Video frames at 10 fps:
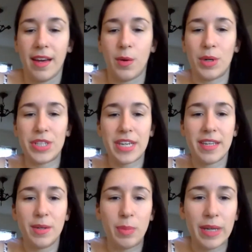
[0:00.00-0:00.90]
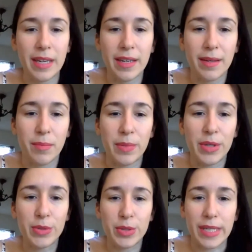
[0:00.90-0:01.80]
I wish I could play
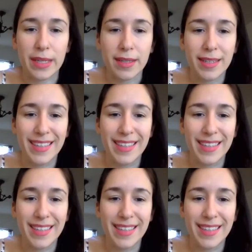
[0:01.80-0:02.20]
music.